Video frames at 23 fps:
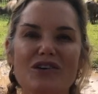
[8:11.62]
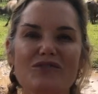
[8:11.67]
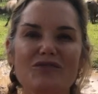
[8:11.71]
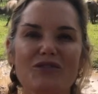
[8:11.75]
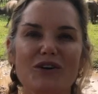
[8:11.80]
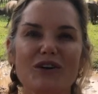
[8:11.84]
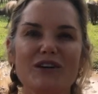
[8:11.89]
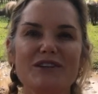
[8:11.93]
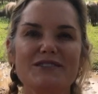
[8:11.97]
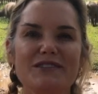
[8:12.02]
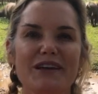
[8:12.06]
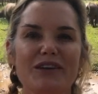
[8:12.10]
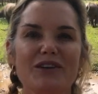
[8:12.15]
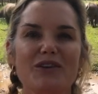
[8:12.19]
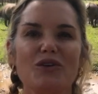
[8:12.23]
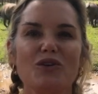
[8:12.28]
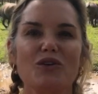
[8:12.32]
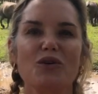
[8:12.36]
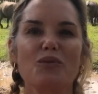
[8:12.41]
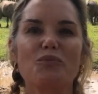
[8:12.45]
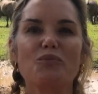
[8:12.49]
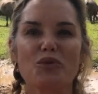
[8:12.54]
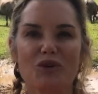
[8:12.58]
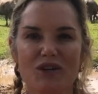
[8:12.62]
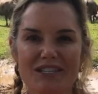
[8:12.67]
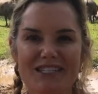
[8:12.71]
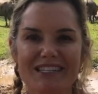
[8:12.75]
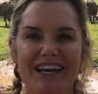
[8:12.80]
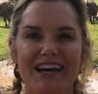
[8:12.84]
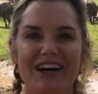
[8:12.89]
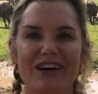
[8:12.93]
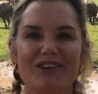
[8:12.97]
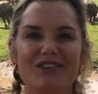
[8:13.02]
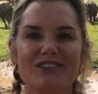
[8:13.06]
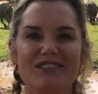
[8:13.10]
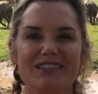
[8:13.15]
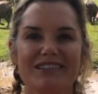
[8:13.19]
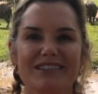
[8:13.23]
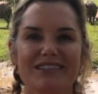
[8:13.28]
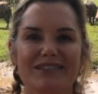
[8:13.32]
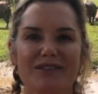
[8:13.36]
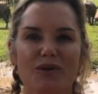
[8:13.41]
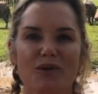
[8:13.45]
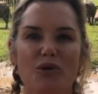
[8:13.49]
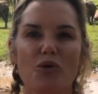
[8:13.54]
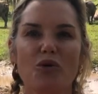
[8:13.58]
First, that you print out
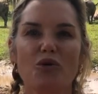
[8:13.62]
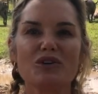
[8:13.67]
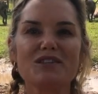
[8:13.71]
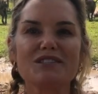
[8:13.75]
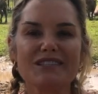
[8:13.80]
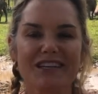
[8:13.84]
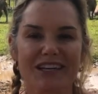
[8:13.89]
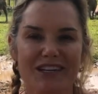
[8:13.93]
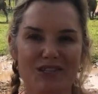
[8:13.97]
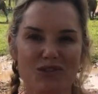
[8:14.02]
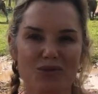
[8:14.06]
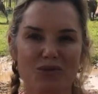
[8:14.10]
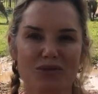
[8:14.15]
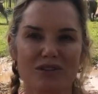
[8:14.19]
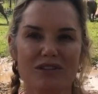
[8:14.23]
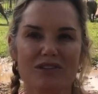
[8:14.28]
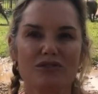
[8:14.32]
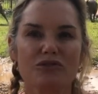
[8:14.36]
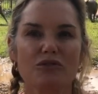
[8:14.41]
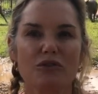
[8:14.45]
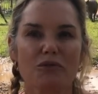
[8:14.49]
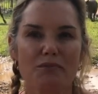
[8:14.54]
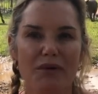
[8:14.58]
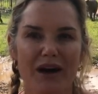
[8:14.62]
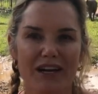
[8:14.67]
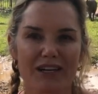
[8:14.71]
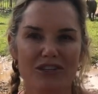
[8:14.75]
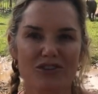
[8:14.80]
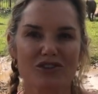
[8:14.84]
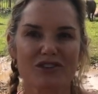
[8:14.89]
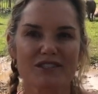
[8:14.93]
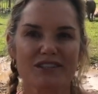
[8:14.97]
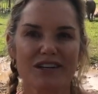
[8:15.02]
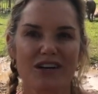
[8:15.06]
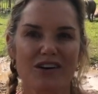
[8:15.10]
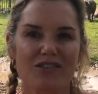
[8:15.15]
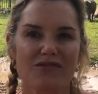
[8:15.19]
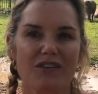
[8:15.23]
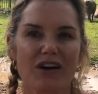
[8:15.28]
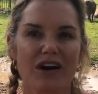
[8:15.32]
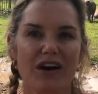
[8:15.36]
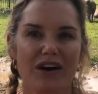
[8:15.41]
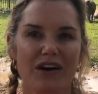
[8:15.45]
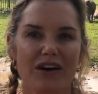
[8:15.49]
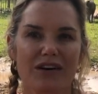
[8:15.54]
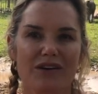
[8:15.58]
the course schedule to remind yourself
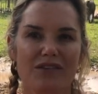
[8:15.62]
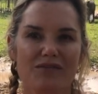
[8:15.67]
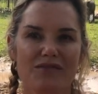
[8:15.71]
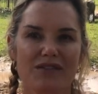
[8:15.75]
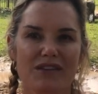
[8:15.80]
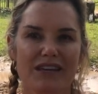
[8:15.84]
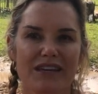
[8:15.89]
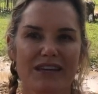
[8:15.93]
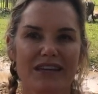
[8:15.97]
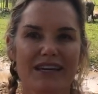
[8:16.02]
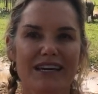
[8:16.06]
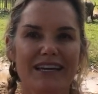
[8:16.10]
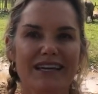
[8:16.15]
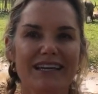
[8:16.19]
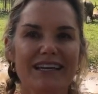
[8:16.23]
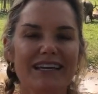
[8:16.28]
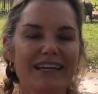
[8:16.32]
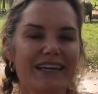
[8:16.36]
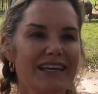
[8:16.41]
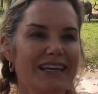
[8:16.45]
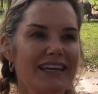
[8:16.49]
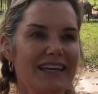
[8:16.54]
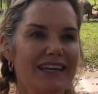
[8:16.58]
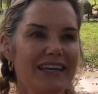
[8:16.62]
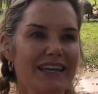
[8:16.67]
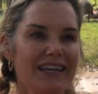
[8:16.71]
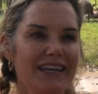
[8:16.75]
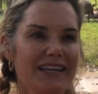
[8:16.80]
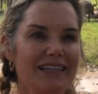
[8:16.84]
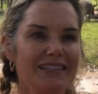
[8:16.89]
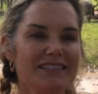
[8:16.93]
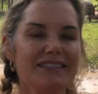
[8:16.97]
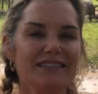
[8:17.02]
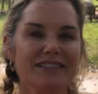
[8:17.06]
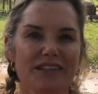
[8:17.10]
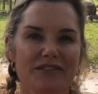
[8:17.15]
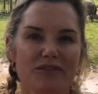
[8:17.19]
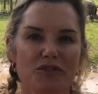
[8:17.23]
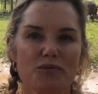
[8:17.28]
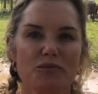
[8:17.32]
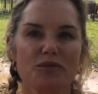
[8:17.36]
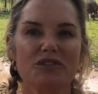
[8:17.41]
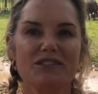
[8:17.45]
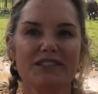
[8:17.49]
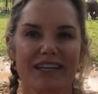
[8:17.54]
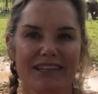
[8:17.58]
of the key
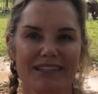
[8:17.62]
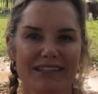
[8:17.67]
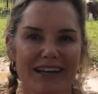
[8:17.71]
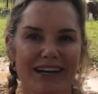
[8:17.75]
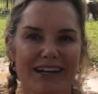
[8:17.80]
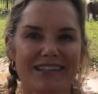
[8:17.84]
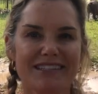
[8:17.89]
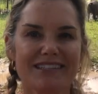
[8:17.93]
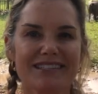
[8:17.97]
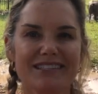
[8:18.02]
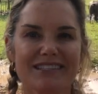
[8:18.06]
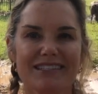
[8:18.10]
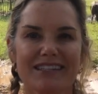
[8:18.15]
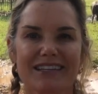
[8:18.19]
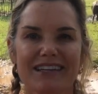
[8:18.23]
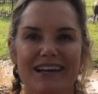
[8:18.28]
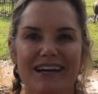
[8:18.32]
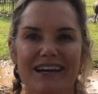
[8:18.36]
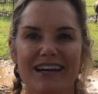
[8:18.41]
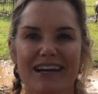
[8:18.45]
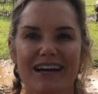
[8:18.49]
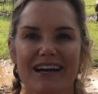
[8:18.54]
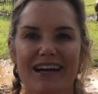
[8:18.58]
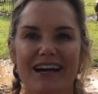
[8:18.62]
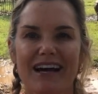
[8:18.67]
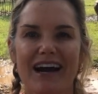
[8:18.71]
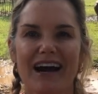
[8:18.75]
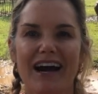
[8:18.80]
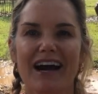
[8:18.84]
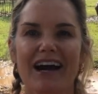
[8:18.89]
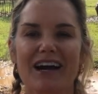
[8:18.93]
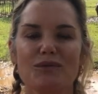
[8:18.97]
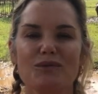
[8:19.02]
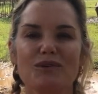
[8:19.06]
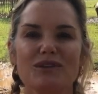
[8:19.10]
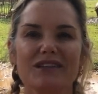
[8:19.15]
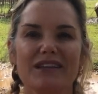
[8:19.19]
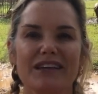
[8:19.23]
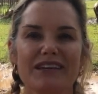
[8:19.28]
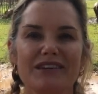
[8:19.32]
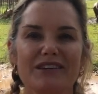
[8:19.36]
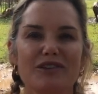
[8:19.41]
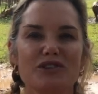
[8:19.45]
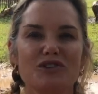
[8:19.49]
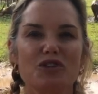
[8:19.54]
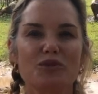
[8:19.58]
deliverable deadlines. I would
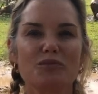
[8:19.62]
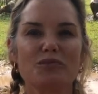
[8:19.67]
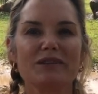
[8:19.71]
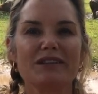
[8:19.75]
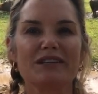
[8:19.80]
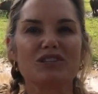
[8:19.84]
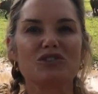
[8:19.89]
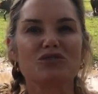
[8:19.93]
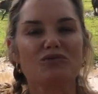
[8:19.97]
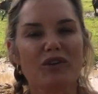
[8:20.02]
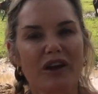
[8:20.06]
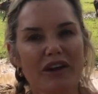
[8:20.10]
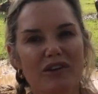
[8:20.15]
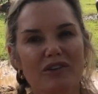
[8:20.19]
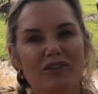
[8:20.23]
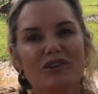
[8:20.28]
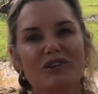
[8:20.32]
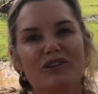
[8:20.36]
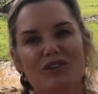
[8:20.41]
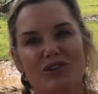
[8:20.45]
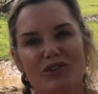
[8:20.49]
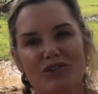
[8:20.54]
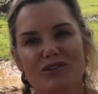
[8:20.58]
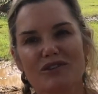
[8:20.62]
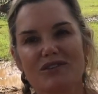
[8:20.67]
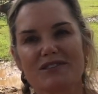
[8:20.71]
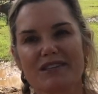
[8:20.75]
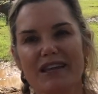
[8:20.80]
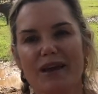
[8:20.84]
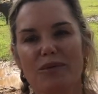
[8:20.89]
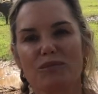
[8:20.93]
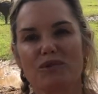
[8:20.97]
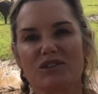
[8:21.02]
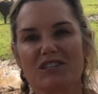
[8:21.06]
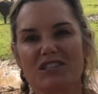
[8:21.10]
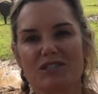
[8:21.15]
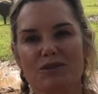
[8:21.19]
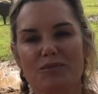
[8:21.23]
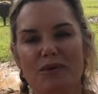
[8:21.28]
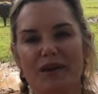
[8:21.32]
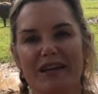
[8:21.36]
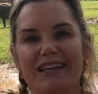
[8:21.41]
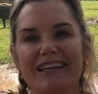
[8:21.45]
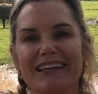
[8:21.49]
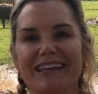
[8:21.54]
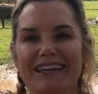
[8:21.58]
like you to please regularly use and
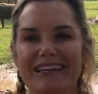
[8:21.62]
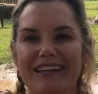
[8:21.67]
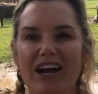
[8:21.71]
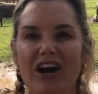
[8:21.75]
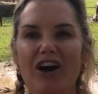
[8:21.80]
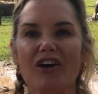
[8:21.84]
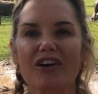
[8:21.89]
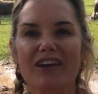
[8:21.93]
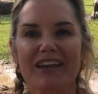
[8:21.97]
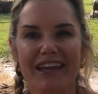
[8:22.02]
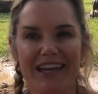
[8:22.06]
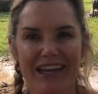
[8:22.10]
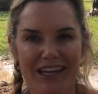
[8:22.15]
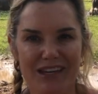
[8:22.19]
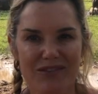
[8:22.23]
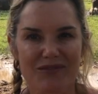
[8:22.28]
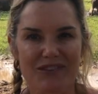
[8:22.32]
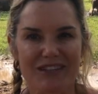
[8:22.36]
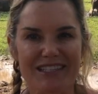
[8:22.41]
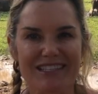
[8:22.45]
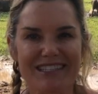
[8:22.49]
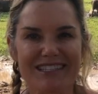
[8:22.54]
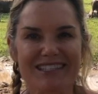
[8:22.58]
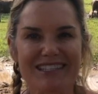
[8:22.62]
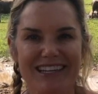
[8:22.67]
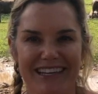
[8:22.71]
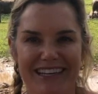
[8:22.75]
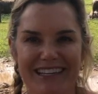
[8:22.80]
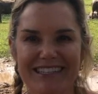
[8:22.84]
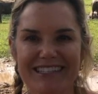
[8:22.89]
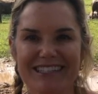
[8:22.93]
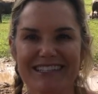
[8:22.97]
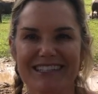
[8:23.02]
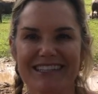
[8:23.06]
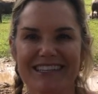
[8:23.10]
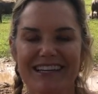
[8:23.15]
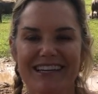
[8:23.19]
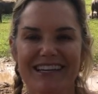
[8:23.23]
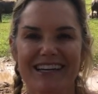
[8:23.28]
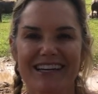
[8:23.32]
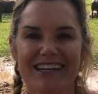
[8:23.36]
participate in our Canvas site,